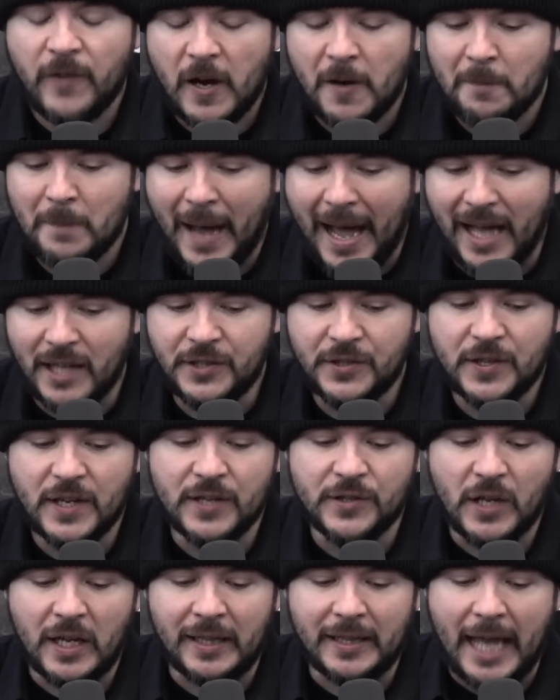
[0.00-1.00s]
Hamas
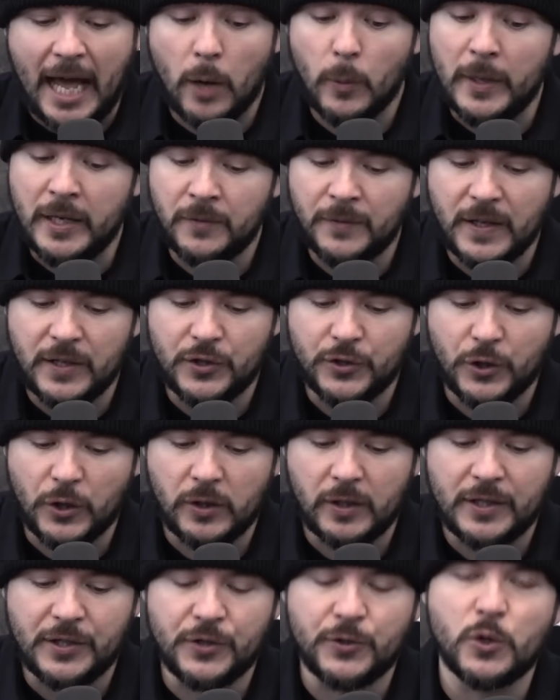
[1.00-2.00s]
is allowing these
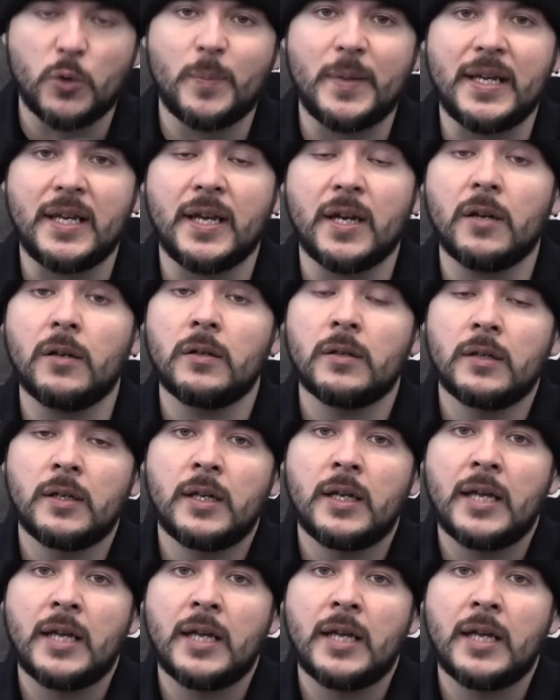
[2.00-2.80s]
journalists to be here,